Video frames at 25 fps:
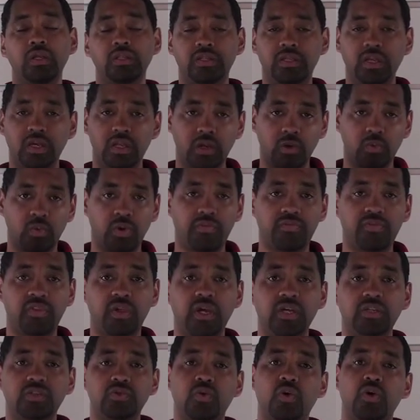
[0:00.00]
dealing with
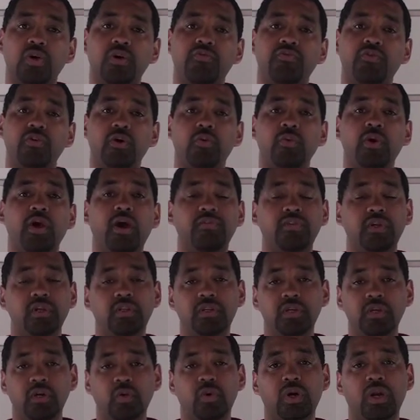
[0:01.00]
things on the field. We have to
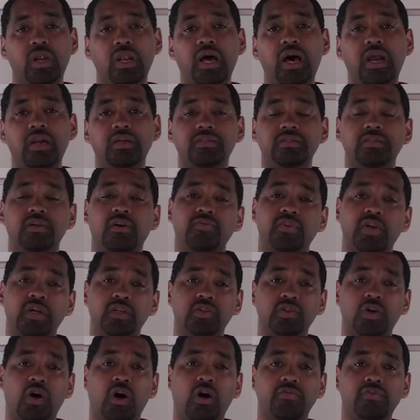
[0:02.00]
deal with a lot of stuff
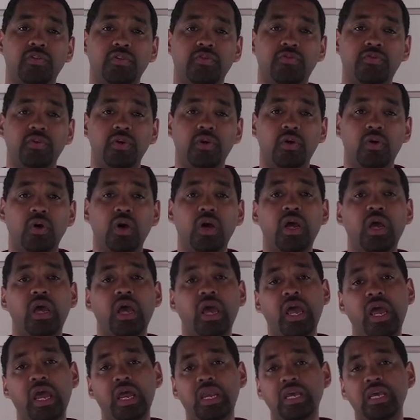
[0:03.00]
that's off the field.
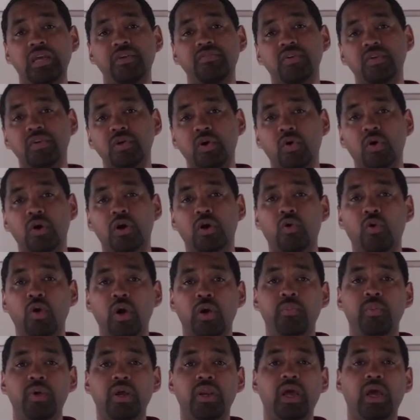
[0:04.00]
And even though
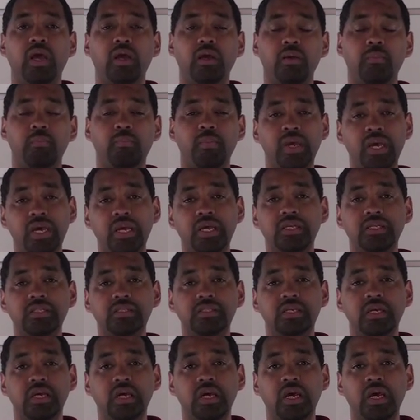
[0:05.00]
equipment
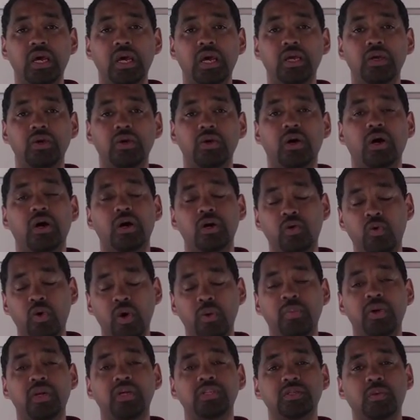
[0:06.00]
means,
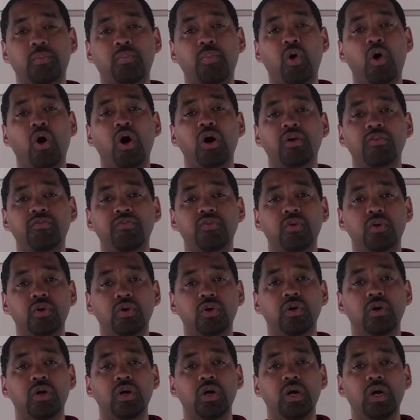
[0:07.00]
equipment is a part of
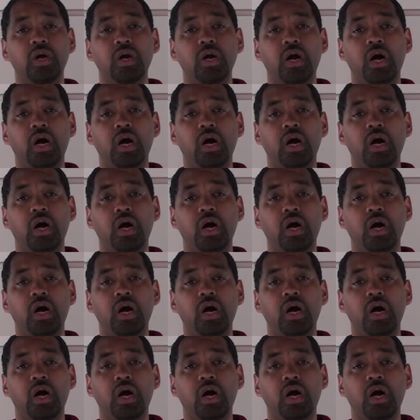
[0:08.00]
your